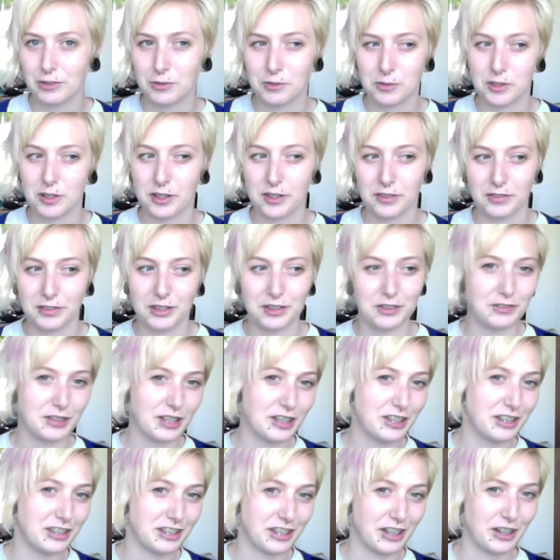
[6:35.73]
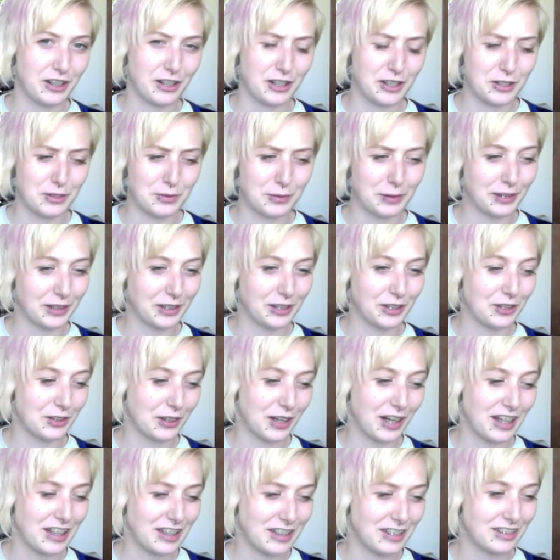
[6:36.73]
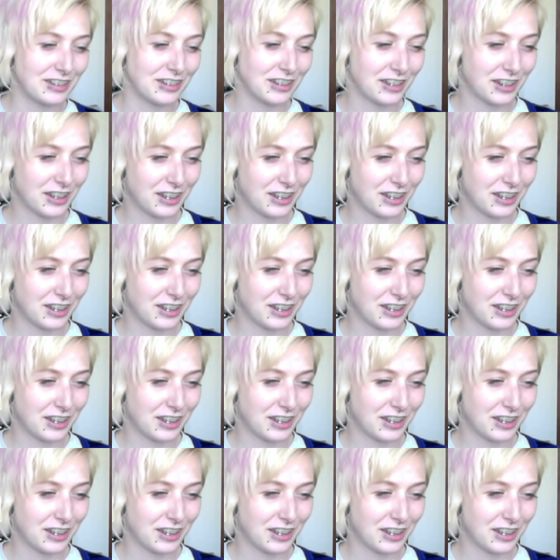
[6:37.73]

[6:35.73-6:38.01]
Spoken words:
or if you're a vegetarian, a really great